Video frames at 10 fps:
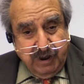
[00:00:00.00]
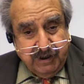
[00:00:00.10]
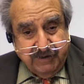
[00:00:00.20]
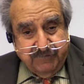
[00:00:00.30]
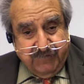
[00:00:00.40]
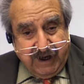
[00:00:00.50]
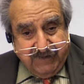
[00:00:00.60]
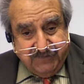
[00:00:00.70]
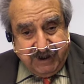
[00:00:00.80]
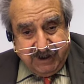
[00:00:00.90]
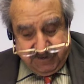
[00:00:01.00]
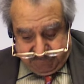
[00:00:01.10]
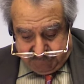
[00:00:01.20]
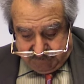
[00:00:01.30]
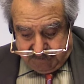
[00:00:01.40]
to $5
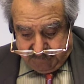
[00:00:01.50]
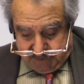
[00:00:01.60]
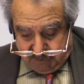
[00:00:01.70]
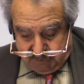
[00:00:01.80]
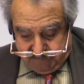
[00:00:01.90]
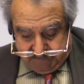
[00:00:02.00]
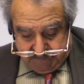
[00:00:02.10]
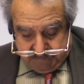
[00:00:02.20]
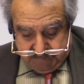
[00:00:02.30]
for a cup of coffee.